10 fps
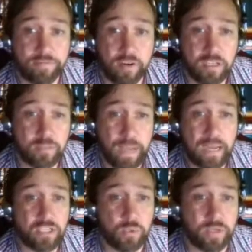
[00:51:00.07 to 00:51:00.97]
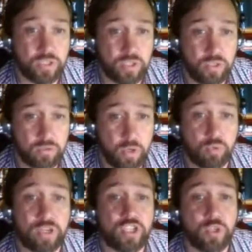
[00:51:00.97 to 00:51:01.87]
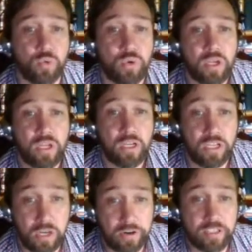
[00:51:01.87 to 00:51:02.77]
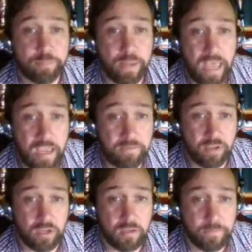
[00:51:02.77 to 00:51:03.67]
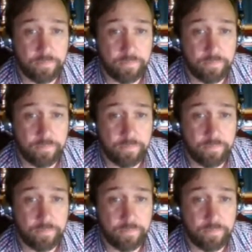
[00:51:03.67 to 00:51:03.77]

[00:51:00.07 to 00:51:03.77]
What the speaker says: it reverts back to its original learnt behavior.